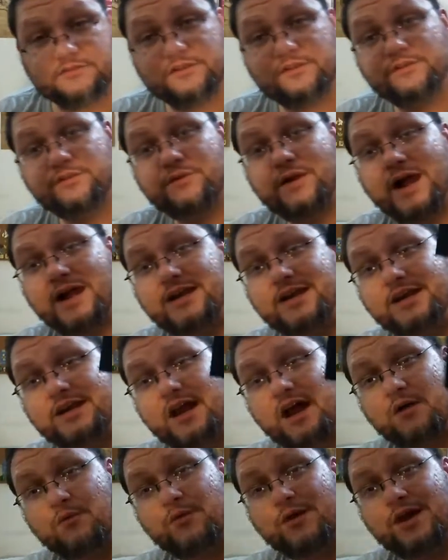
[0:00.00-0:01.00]
So, I did
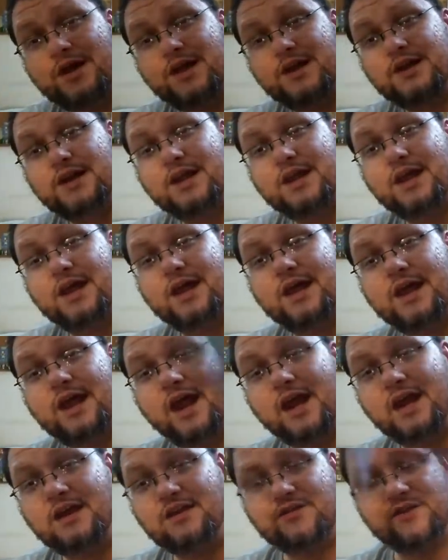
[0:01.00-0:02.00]
not win
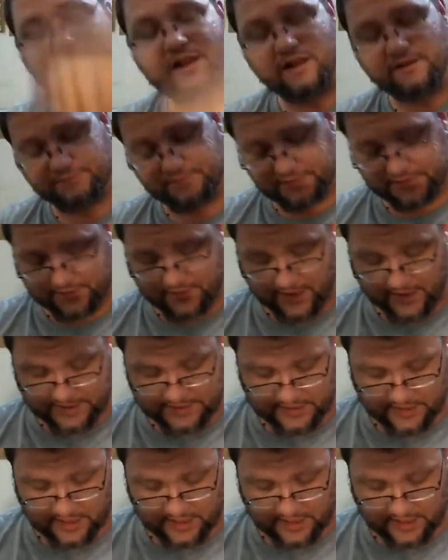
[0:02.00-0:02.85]
anything off the scratch